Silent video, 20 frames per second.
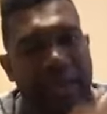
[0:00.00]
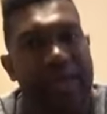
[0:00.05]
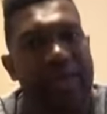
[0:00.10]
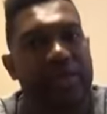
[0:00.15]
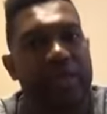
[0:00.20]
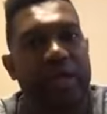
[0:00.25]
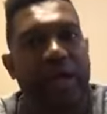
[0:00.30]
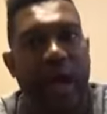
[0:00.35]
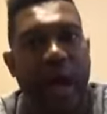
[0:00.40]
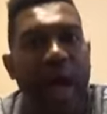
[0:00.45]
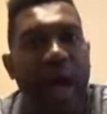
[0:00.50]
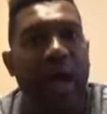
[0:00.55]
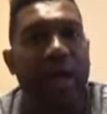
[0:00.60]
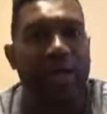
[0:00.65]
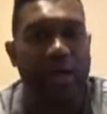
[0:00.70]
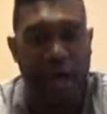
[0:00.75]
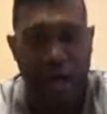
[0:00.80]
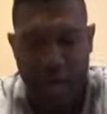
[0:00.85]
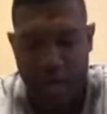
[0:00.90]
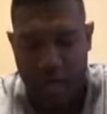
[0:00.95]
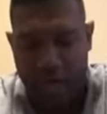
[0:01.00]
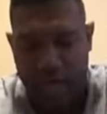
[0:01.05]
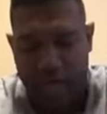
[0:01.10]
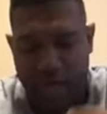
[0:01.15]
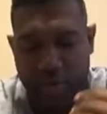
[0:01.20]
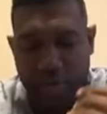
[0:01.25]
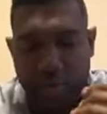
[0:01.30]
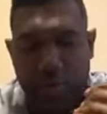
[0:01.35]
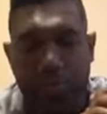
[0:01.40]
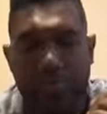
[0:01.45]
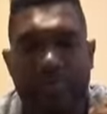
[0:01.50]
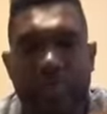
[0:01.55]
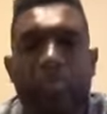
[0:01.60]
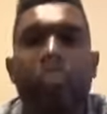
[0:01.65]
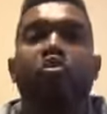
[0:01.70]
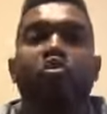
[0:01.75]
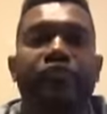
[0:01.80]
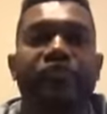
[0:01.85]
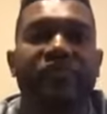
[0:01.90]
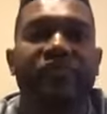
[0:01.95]
again, God, he
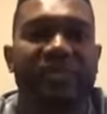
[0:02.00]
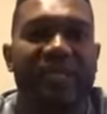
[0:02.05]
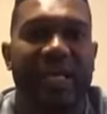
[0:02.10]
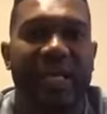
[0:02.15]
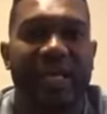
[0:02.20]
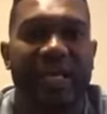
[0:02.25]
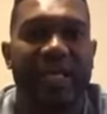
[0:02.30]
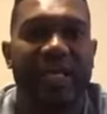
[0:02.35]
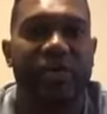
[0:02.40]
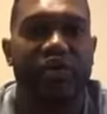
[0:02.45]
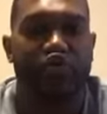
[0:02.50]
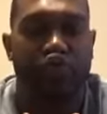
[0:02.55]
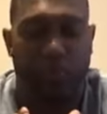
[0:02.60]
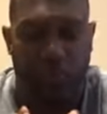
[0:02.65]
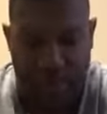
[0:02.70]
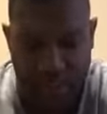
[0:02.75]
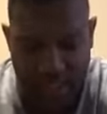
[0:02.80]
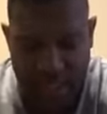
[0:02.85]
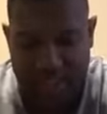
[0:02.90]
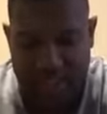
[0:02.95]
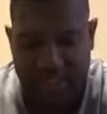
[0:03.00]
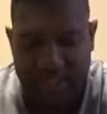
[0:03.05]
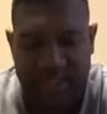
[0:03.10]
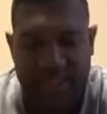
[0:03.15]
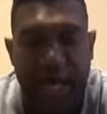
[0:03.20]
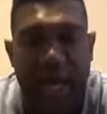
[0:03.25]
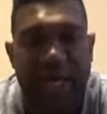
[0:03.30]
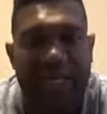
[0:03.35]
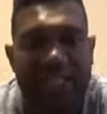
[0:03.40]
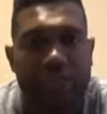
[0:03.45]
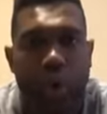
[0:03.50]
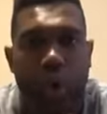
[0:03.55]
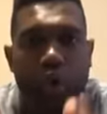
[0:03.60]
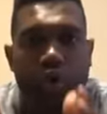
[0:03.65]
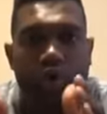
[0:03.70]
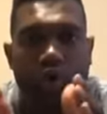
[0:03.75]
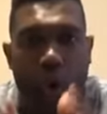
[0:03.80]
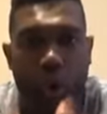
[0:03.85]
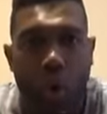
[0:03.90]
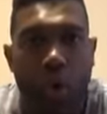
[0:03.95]
moves and he raises us
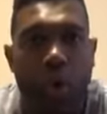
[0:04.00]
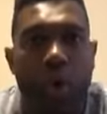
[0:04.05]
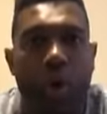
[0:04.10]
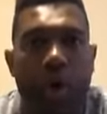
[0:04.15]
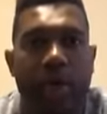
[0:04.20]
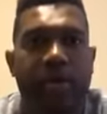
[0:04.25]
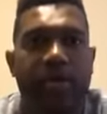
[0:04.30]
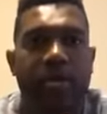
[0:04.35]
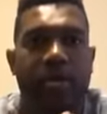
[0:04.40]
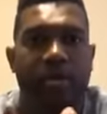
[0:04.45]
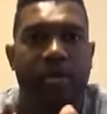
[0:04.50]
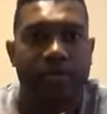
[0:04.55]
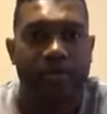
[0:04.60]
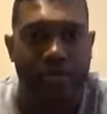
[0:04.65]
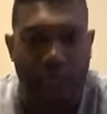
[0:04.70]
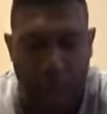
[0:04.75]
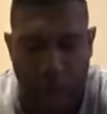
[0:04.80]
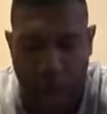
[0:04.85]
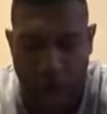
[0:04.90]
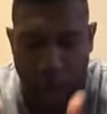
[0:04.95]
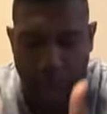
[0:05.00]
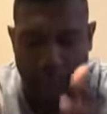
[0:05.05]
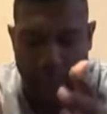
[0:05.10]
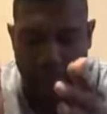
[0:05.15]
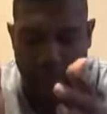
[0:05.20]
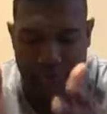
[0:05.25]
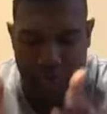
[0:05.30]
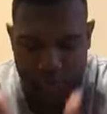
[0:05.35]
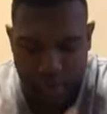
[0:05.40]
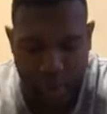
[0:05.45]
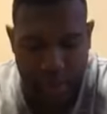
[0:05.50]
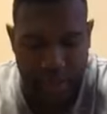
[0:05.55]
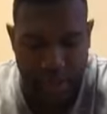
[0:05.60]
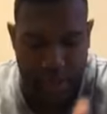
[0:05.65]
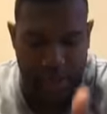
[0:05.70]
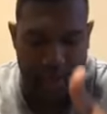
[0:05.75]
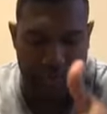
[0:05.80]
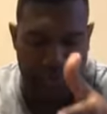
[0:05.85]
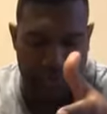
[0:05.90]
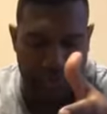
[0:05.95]
on on-job training,
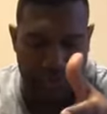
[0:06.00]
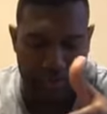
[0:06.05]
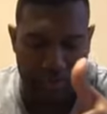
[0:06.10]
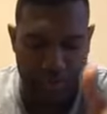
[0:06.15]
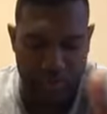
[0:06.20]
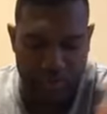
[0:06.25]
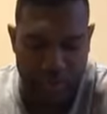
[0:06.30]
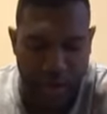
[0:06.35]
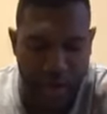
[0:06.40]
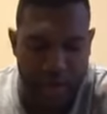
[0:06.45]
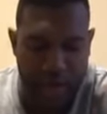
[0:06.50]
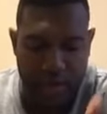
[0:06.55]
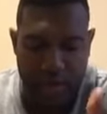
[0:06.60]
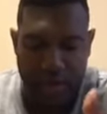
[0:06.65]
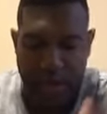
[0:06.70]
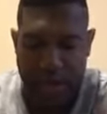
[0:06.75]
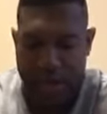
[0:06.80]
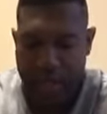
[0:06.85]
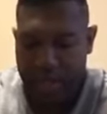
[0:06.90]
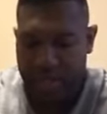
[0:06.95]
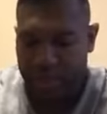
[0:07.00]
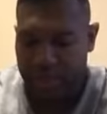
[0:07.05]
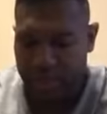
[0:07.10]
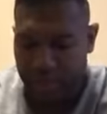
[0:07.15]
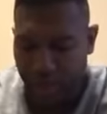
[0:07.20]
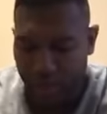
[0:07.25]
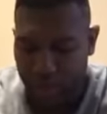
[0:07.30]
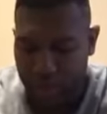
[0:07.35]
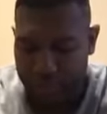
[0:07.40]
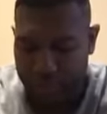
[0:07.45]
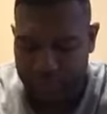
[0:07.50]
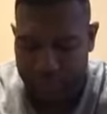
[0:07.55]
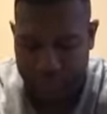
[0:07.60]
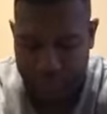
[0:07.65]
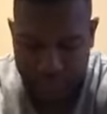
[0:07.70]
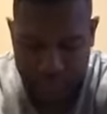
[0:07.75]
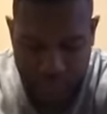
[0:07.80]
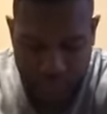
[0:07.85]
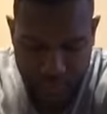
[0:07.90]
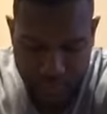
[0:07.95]
right? So,
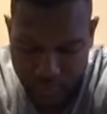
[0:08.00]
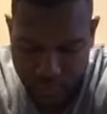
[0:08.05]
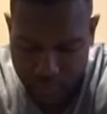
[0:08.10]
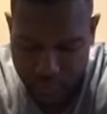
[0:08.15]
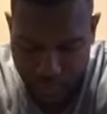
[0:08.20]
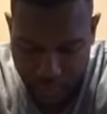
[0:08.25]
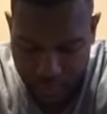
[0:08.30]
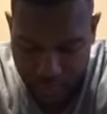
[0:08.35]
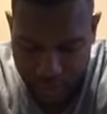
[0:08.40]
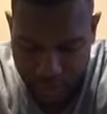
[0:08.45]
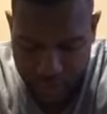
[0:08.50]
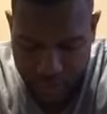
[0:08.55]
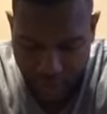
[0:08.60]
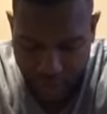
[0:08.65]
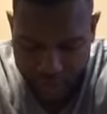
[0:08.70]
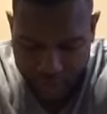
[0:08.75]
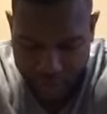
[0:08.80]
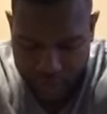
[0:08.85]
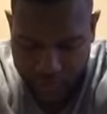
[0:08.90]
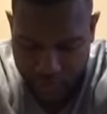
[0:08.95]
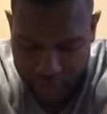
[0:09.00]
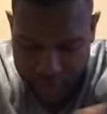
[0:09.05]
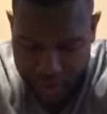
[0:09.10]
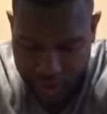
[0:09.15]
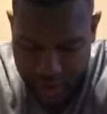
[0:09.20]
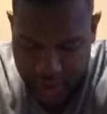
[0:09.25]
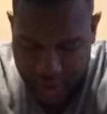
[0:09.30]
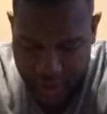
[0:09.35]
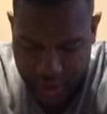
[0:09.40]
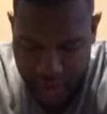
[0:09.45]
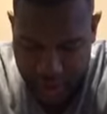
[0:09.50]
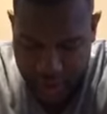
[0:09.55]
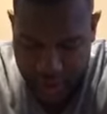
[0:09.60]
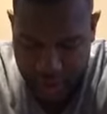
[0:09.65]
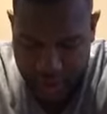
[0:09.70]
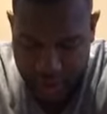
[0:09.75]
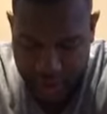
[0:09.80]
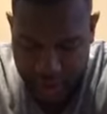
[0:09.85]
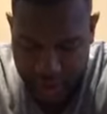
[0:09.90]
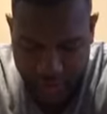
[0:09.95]
so verse fourteen, and
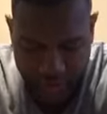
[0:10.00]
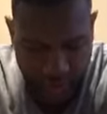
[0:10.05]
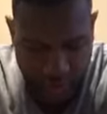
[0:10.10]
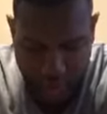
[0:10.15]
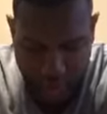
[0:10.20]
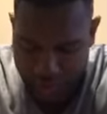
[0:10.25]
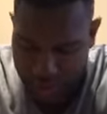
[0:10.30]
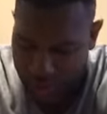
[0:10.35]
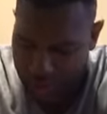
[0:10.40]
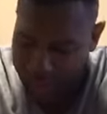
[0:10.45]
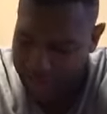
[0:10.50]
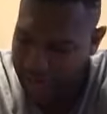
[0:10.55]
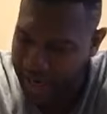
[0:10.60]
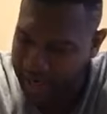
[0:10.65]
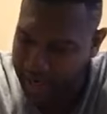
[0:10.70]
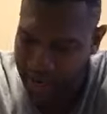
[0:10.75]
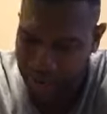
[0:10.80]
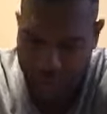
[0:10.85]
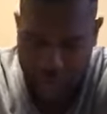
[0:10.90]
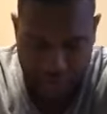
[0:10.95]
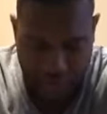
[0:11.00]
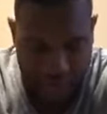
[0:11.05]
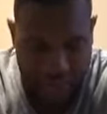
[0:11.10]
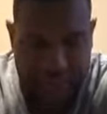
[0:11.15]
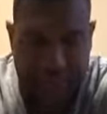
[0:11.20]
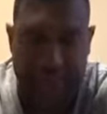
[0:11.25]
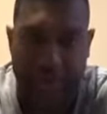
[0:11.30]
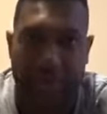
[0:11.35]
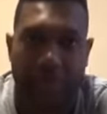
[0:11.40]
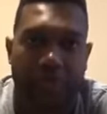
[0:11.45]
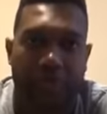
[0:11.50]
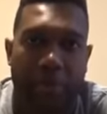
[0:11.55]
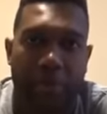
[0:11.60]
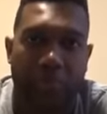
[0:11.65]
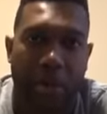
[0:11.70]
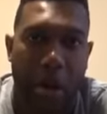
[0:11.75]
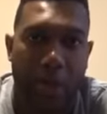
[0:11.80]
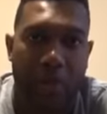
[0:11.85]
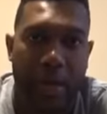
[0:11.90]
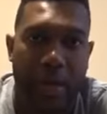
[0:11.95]
again, I'm, I mean, I just want to rest here
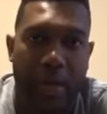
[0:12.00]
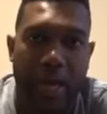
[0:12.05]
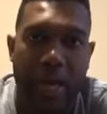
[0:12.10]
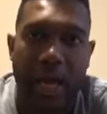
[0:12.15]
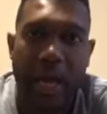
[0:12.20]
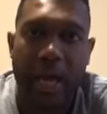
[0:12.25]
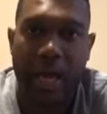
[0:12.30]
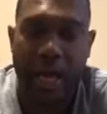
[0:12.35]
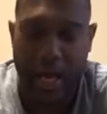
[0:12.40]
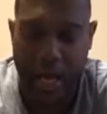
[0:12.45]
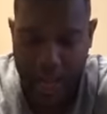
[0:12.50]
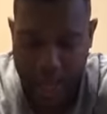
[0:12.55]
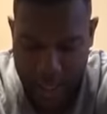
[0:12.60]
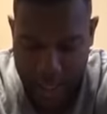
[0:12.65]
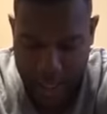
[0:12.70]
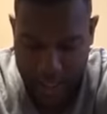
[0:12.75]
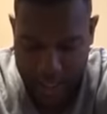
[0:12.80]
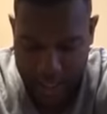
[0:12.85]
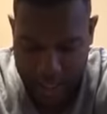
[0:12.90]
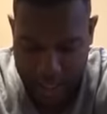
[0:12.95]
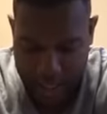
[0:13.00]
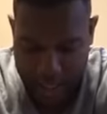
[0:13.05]
for a moment. Uh,